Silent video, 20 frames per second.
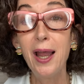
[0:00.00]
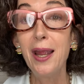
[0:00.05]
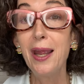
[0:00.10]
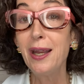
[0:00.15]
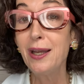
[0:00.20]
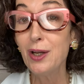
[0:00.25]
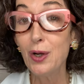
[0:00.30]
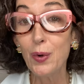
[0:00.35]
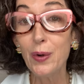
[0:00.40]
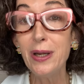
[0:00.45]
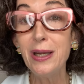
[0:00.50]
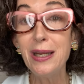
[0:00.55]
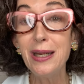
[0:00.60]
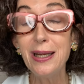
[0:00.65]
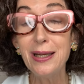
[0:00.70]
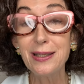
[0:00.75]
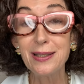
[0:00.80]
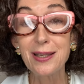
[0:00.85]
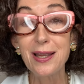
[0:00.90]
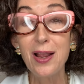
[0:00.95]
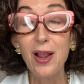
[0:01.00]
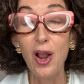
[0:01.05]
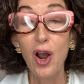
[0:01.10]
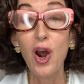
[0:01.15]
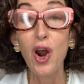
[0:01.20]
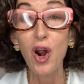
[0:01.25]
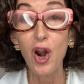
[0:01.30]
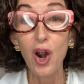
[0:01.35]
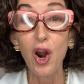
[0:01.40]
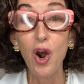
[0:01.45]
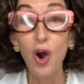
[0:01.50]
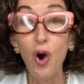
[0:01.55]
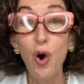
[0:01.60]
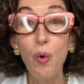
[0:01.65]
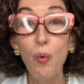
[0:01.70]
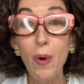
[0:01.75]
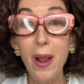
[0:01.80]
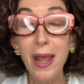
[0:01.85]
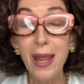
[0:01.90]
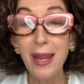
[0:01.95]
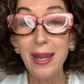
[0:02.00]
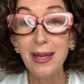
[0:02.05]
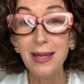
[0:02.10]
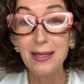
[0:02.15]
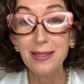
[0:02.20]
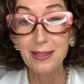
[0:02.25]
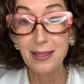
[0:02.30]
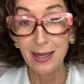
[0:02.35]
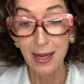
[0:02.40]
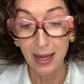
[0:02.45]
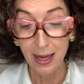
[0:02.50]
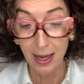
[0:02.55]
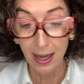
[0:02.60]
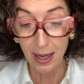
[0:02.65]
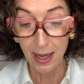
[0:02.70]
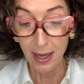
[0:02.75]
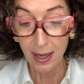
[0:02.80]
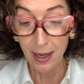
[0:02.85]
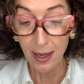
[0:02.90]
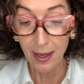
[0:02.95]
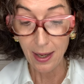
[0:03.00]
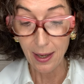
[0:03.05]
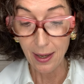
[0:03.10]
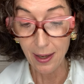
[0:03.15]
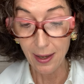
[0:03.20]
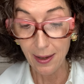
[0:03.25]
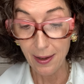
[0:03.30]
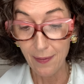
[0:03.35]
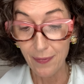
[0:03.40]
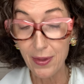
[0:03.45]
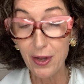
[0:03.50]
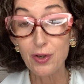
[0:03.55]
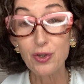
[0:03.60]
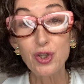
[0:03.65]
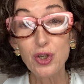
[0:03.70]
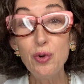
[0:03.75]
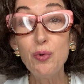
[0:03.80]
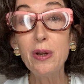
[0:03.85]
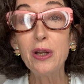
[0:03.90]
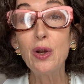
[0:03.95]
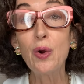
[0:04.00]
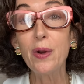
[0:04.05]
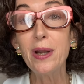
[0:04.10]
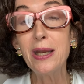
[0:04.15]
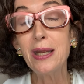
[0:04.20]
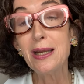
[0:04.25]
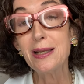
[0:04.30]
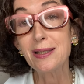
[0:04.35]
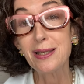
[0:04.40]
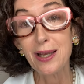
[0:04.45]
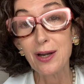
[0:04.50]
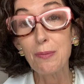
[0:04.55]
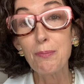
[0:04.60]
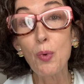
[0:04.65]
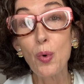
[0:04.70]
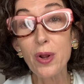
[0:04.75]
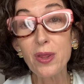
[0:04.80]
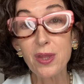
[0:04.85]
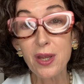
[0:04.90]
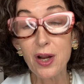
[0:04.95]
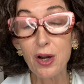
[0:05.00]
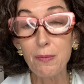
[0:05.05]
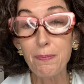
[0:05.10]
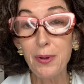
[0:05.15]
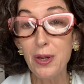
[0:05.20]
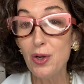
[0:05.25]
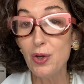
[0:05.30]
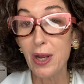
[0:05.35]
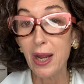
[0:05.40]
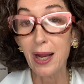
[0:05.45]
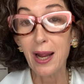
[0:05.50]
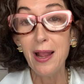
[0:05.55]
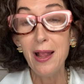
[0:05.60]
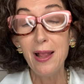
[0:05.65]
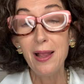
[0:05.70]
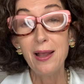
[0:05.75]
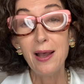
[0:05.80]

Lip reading: ingredients are always there's new ingredients that are more therapeutic,